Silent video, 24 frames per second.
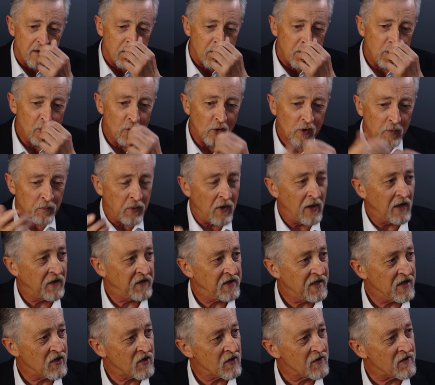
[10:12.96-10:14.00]
You look at
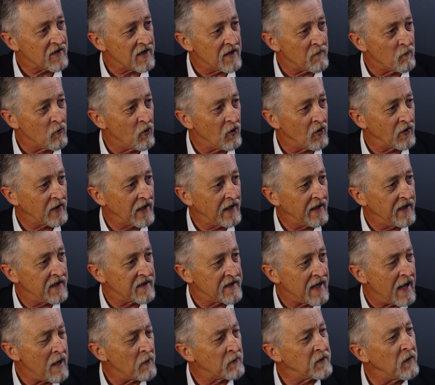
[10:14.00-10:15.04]
politicians and world
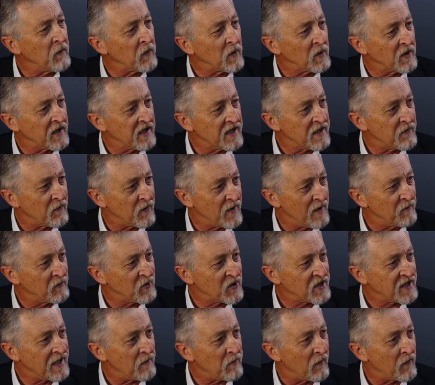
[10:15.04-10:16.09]
leaders, how difficult it is for them to
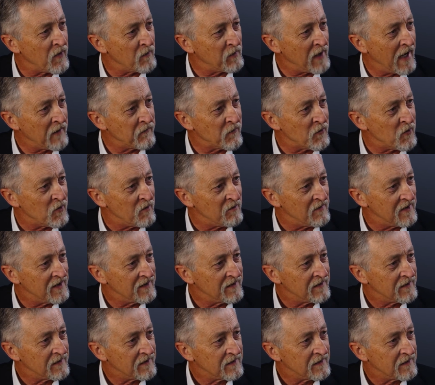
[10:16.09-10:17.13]
step off the platform.
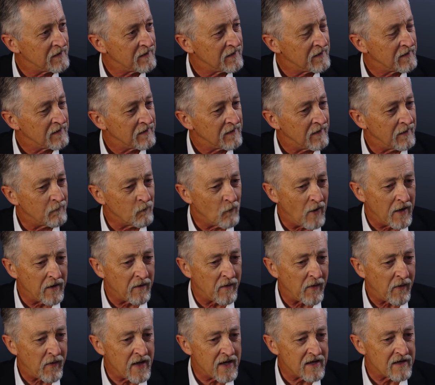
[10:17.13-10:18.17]
And one of
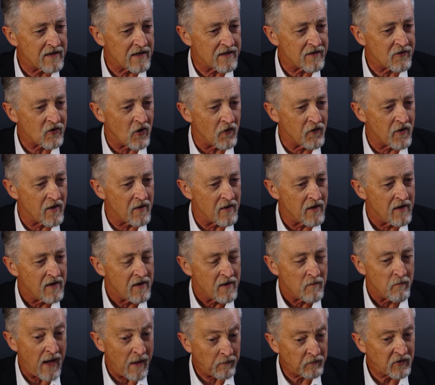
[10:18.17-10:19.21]
the things mm. is John the
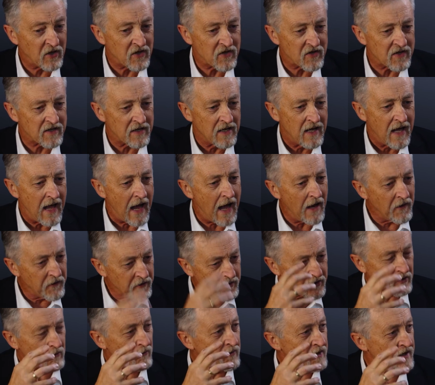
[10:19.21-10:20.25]
Baptist
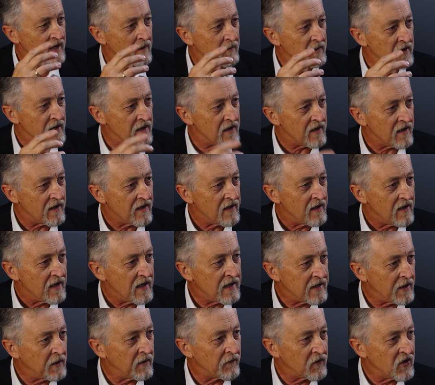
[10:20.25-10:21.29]
understood something. He
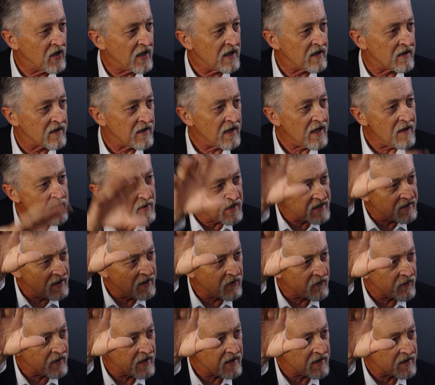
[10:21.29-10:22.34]
said of Jesus, he must
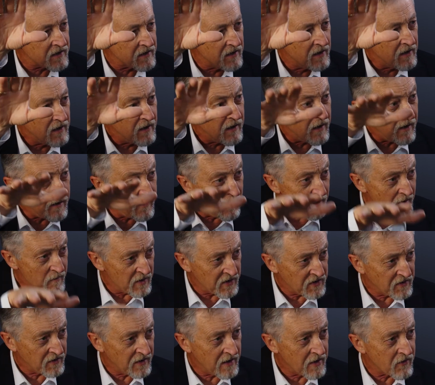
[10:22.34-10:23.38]
increase and I
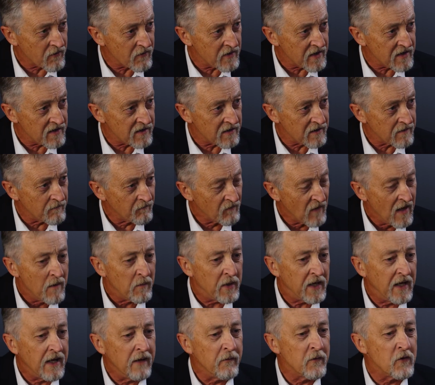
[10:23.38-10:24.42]
must decrease. But mm.